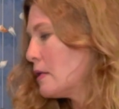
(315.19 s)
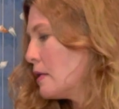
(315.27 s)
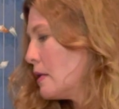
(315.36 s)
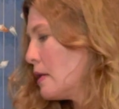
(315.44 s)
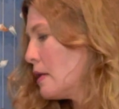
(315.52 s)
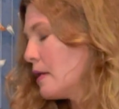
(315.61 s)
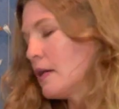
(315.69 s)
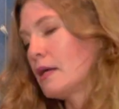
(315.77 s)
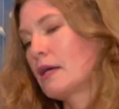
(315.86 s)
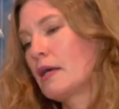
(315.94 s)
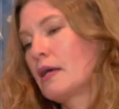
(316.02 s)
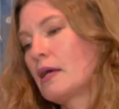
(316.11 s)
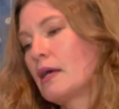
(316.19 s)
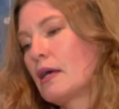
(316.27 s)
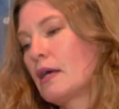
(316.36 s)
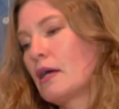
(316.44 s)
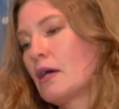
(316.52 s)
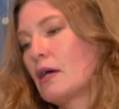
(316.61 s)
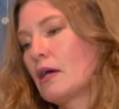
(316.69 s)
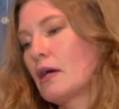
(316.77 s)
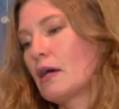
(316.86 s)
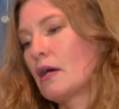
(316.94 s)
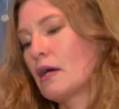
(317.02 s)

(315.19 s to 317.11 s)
(no one is talking)